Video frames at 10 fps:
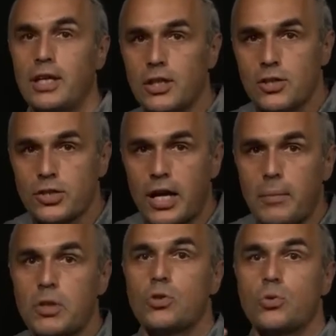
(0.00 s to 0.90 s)
It is
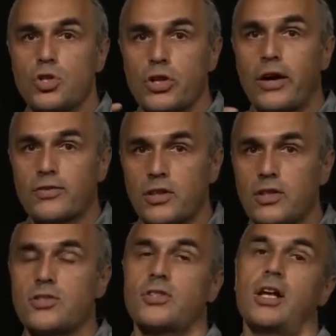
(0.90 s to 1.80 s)
coming to each other
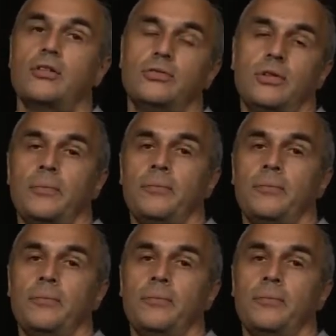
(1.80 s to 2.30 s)
itself.